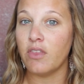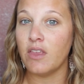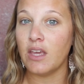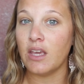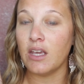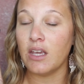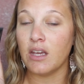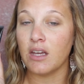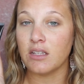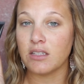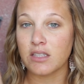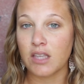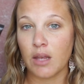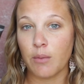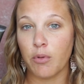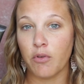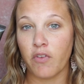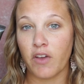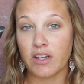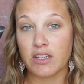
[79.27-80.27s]
the
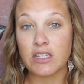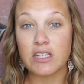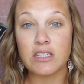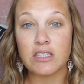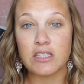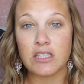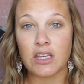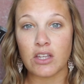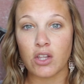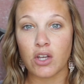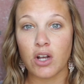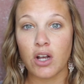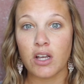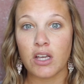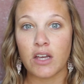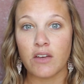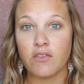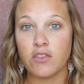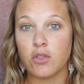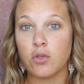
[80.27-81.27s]
Skin Perfecting Concealer
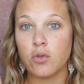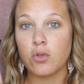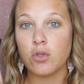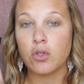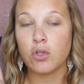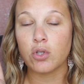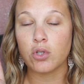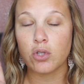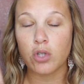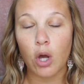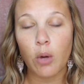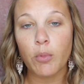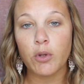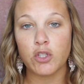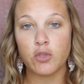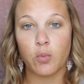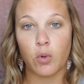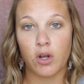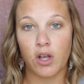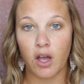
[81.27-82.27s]
gives you so
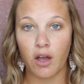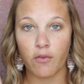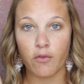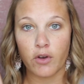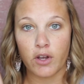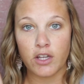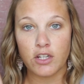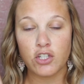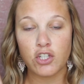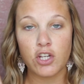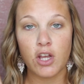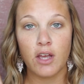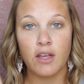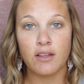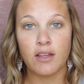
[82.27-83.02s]
much more coverage